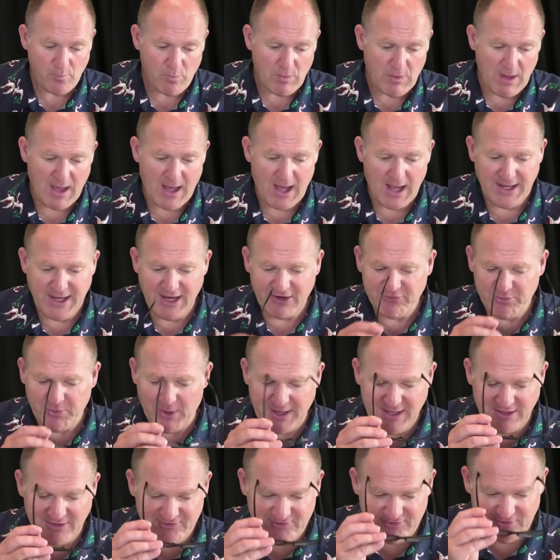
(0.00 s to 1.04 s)
Uh, next
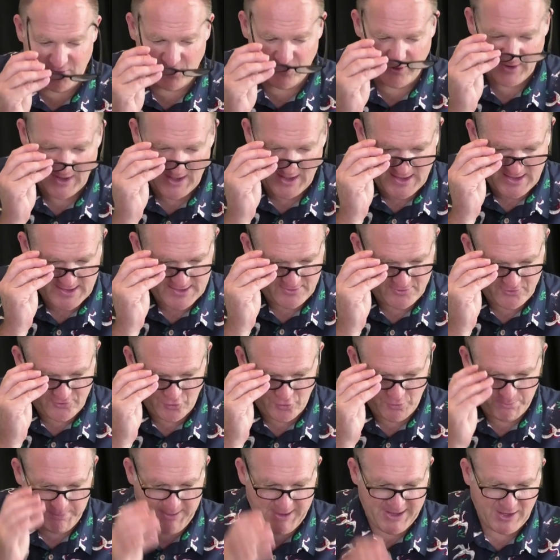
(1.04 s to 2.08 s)
one is to
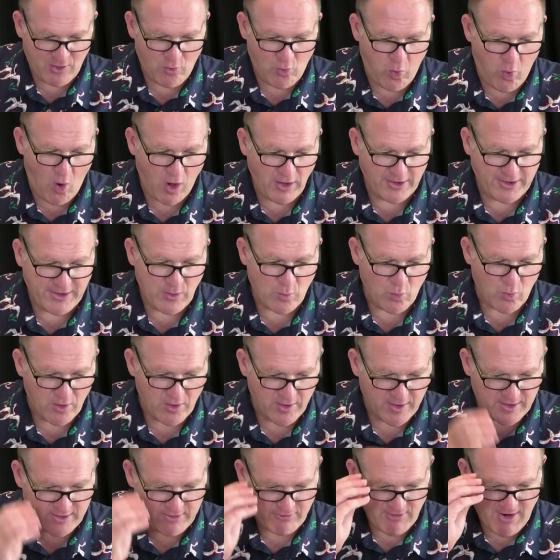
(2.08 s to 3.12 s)
do better quality
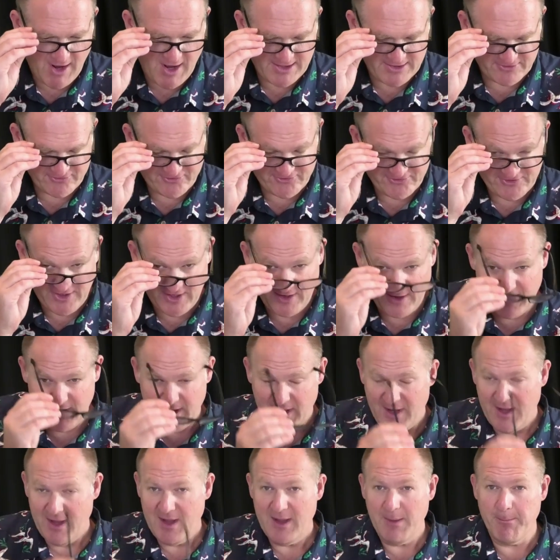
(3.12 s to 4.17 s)
work, right? So
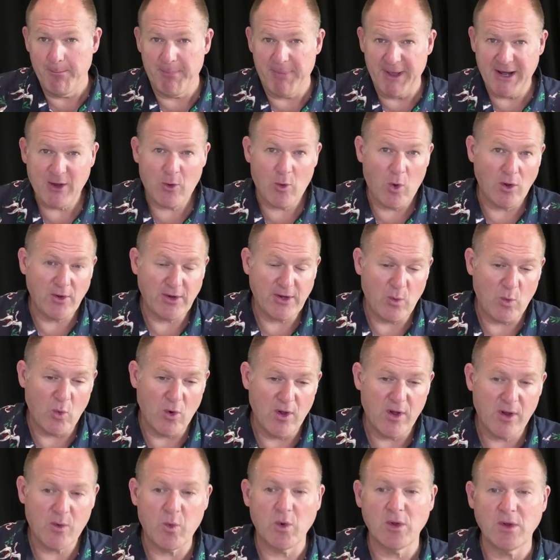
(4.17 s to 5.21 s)
better quality
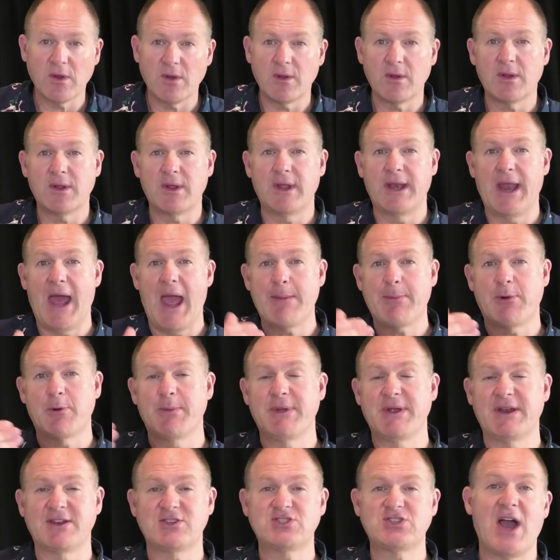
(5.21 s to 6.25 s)
work will enable
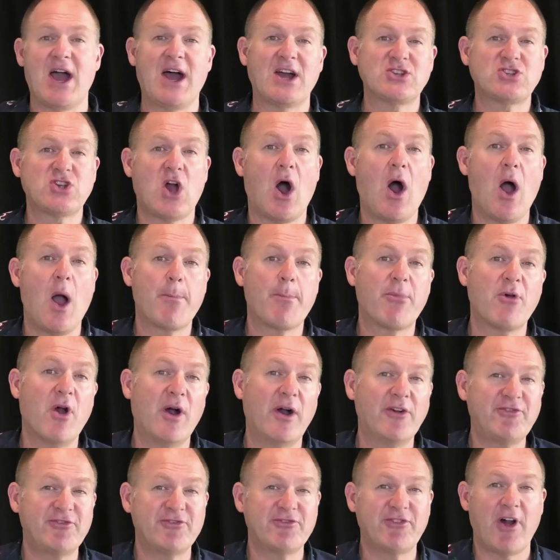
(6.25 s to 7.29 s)
me to charge higher
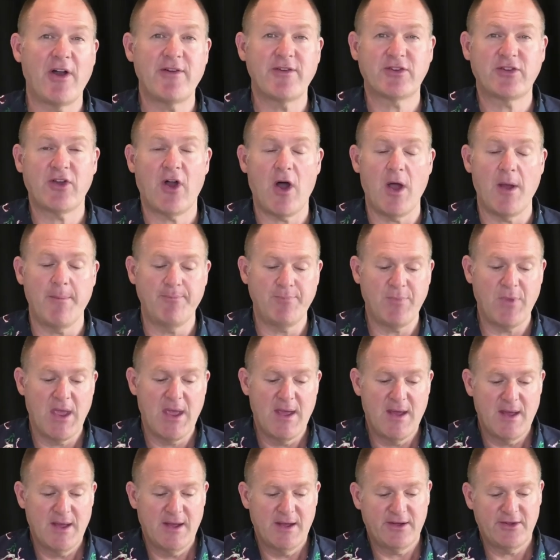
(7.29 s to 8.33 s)
prices over time.
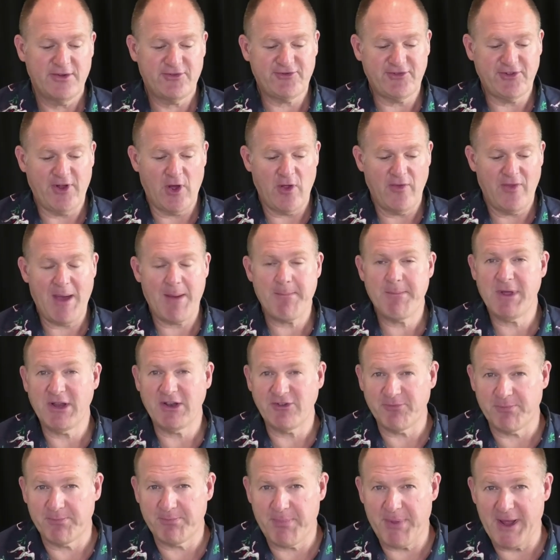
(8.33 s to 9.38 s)
So that means
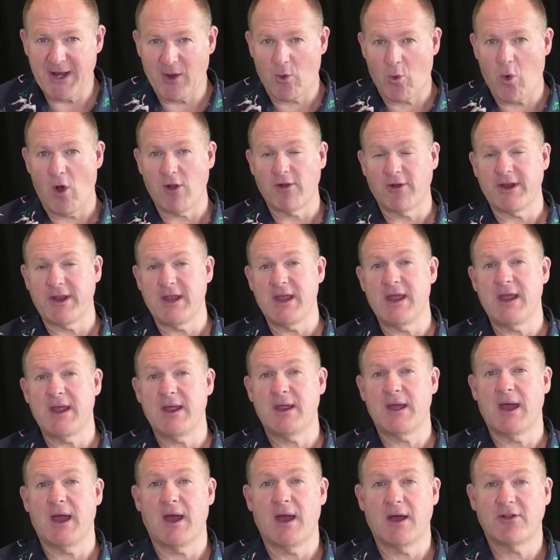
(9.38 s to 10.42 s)
better quality
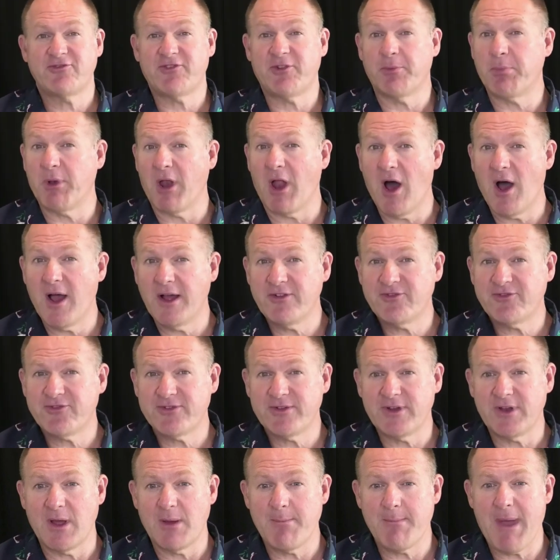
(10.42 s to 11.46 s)
uh, supplies.
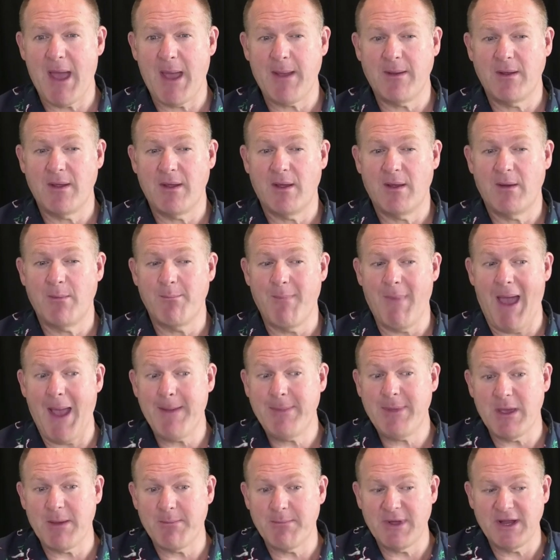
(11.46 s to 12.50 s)
You know, may,
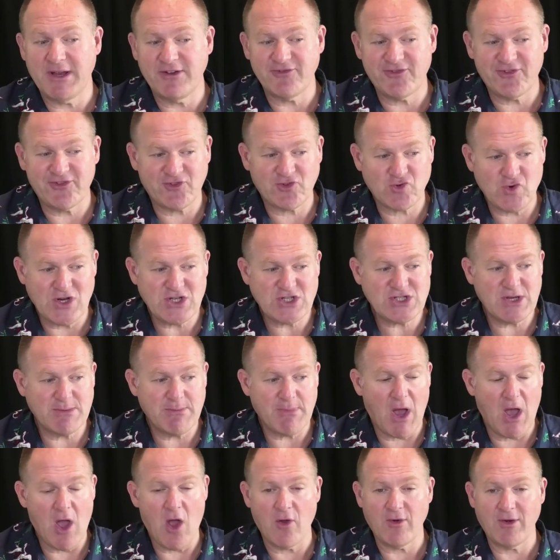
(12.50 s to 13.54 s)
maybe it means stretching
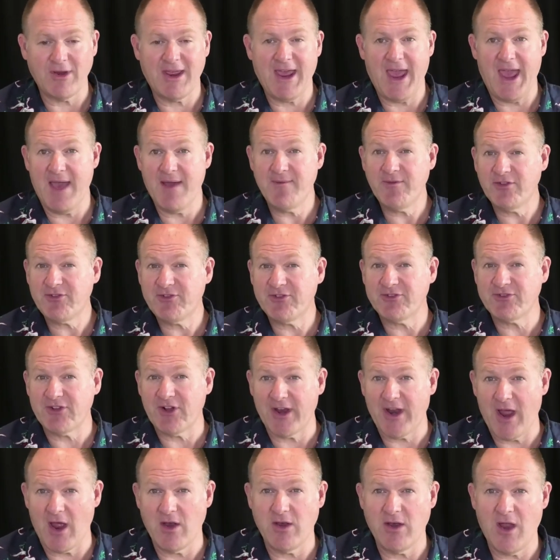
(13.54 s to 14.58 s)
my own canvases. I
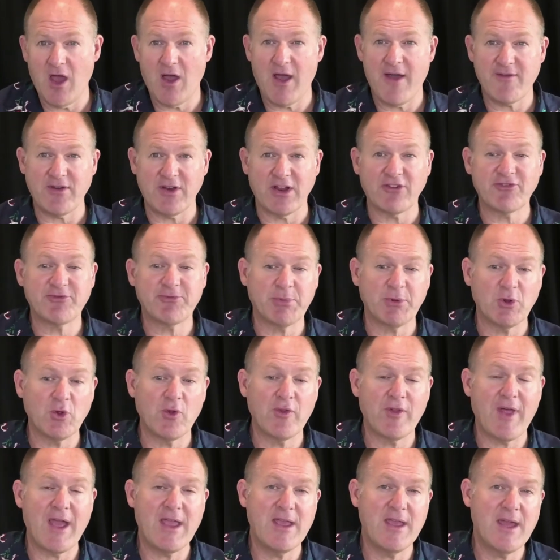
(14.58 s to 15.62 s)
don't know. I haven't
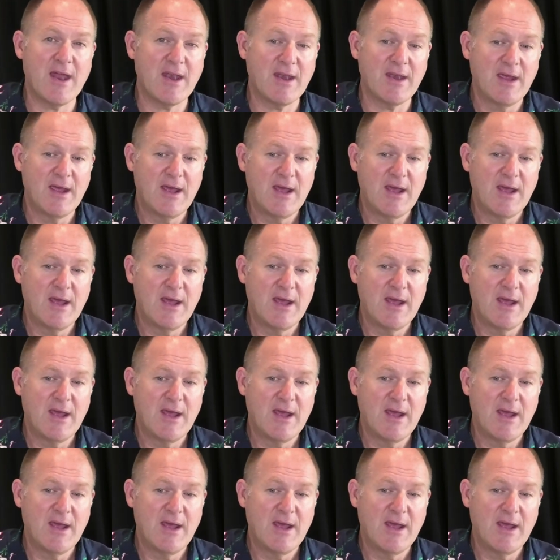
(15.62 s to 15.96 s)
explored that yet.